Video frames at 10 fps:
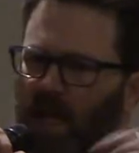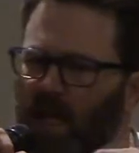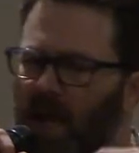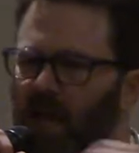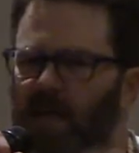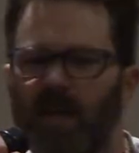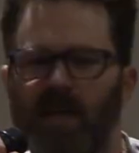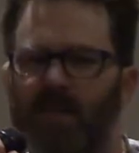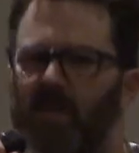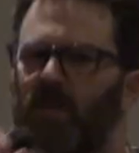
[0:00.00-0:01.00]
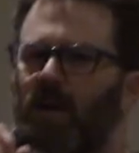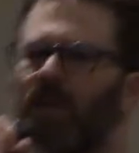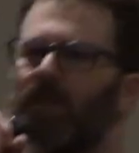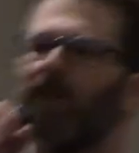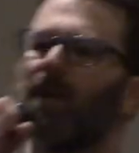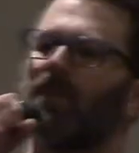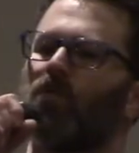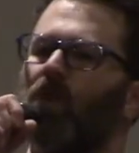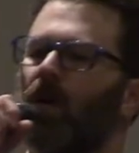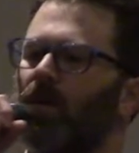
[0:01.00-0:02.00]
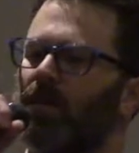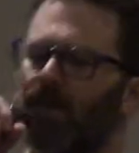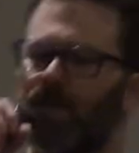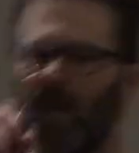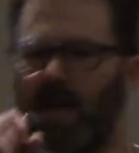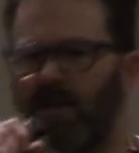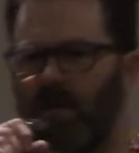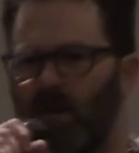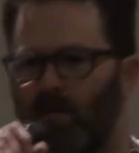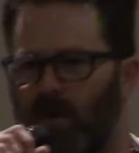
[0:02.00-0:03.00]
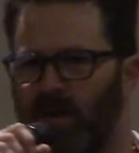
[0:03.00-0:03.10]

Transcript: yeah, you, you, got, you got the wrong kind of number.